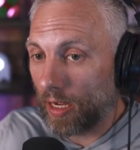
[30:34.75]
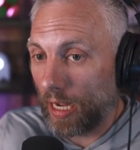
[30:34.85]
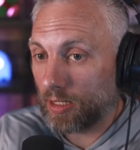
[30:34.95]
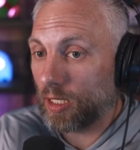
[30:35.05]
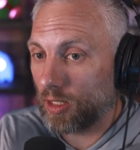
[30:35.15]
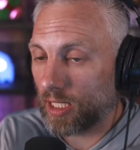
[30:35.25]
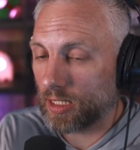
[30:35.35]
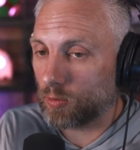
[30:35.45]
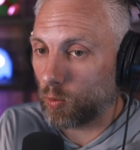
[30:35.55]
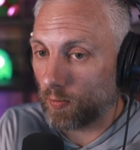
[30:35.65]
I'll tell you
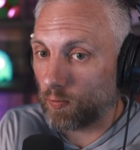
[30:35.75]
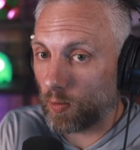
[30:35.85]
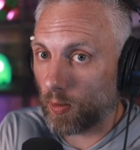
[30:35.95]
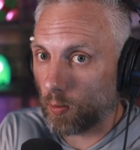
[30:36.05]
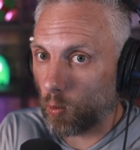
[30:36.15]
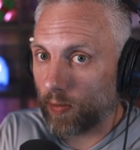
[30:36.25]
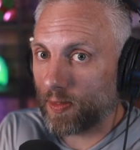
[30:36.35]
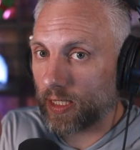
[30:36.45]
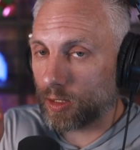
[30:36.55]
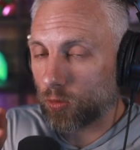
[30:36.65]
this: for one
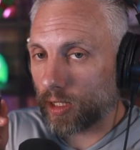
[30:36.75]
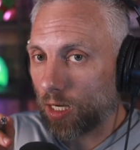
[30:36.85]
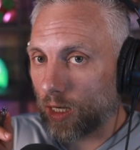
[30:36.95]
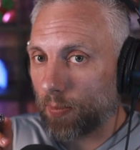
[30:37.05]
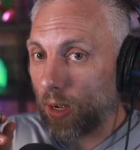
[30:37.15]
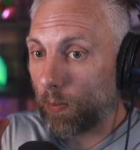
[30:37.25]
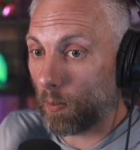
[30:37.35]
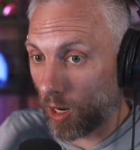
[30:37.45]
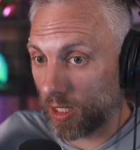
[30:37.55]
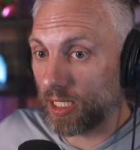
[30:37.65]
thing that's really hard about
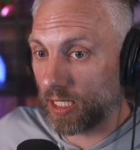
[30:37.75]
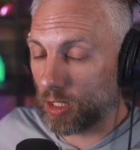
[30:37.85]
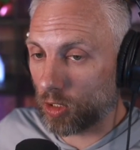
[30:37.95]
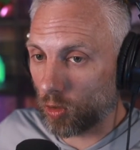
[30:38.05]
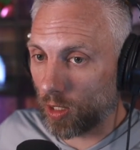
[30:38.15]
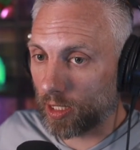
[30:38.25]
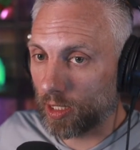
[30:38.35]
marketing in New York,